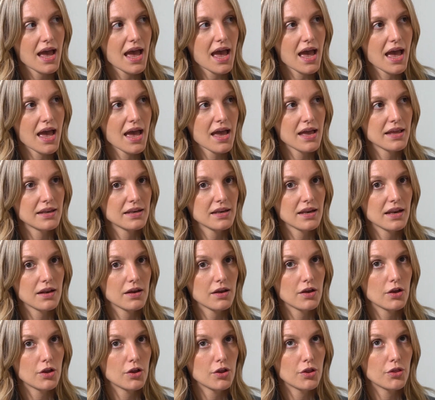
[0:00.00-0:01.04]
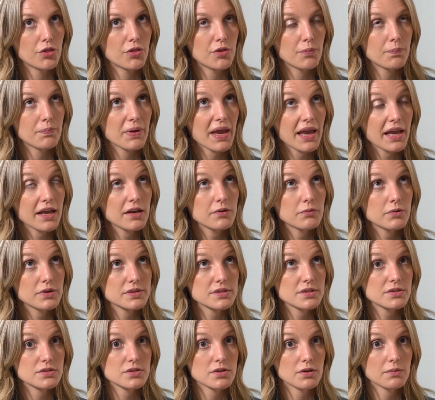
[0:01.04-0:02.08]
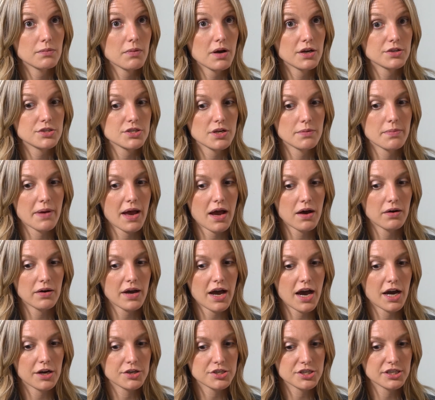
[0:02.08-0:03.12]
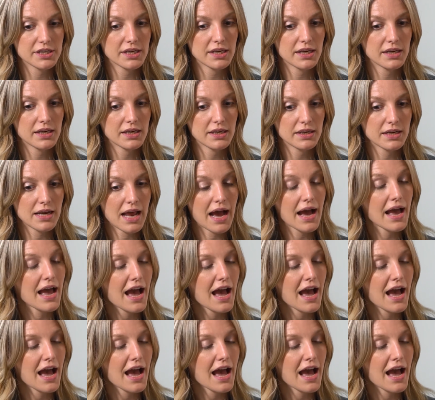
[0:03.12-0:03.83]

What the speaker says: And the pain wasn't so much about actually not